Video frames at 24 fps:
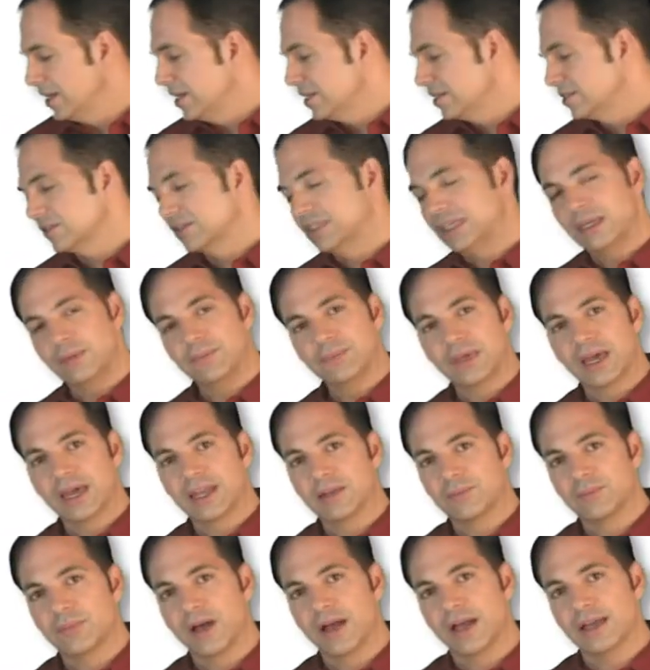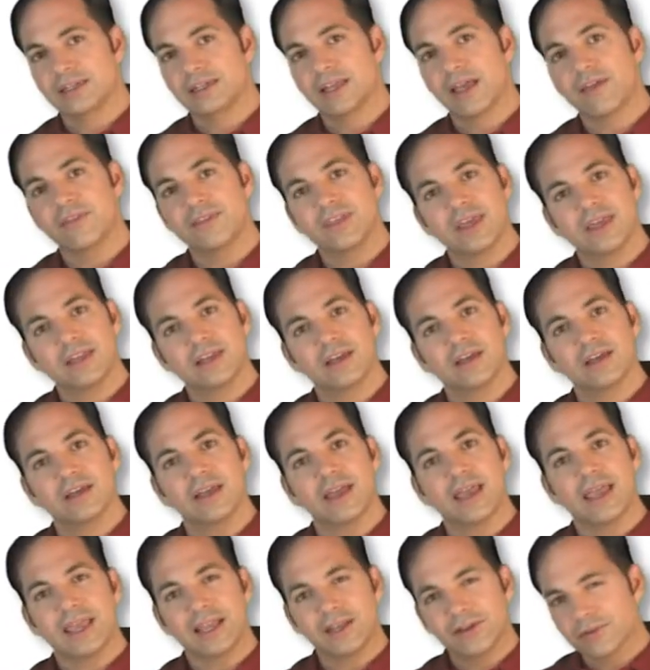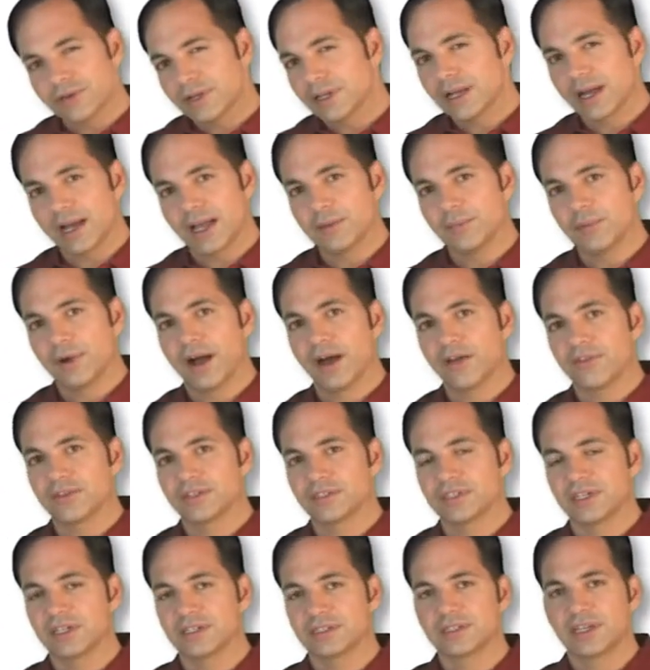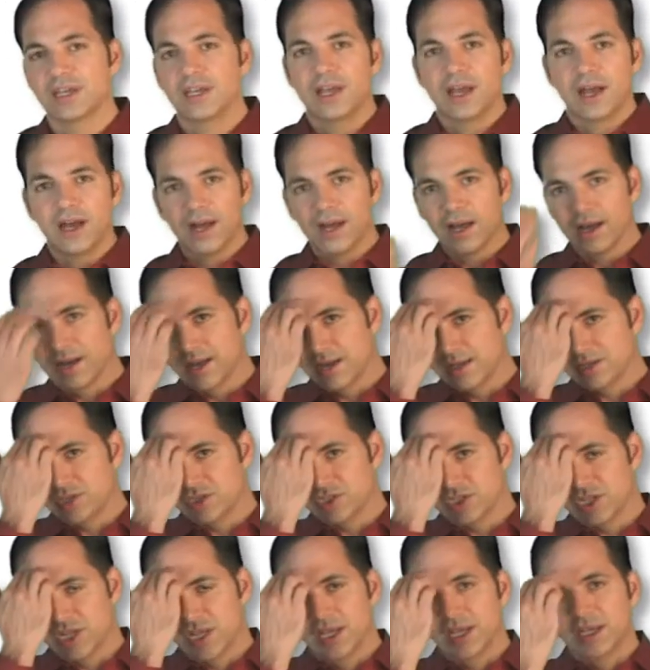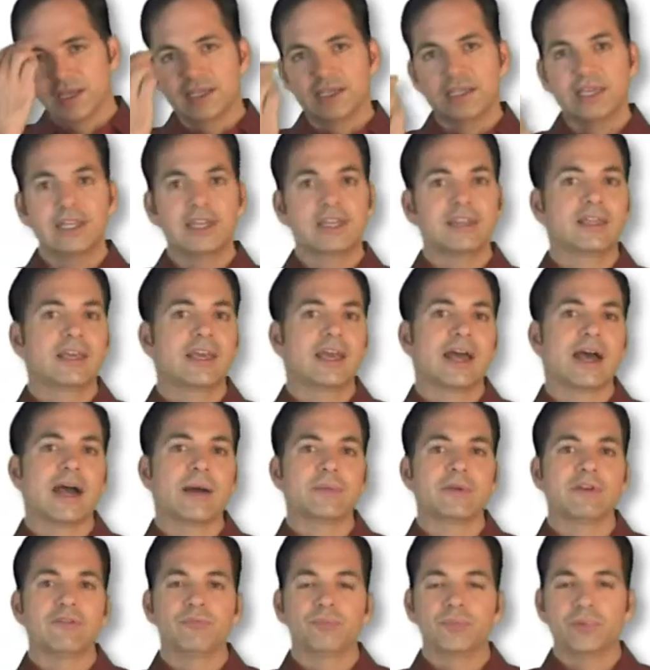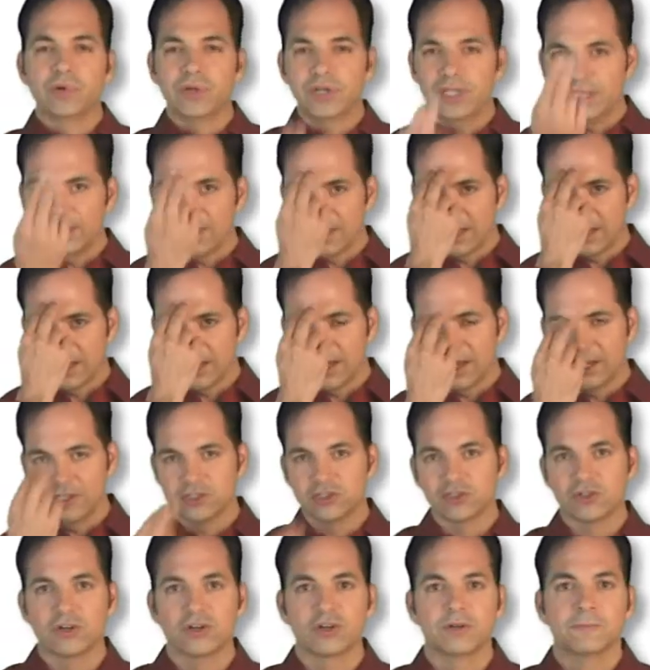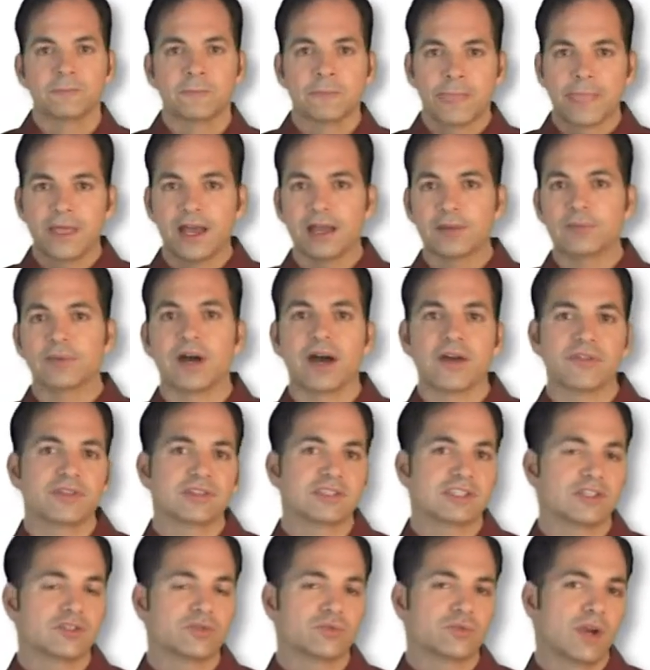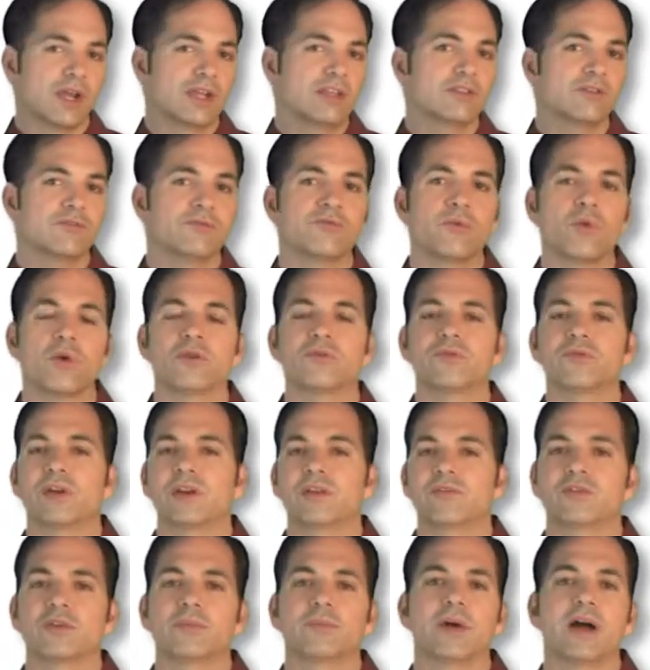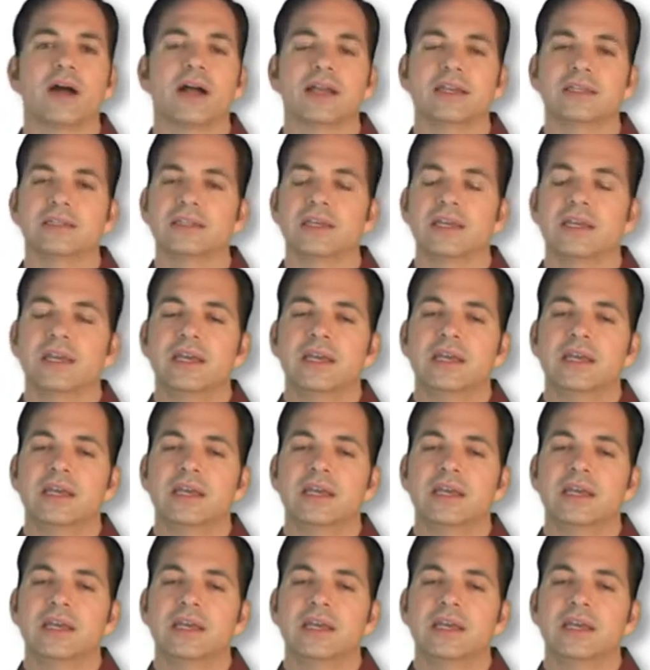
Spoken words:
So keep that in mind. And then anchoring a hypothesis, a hunch. Get in the habit of putting that hunch or hypothesis right in the forefront of your mind.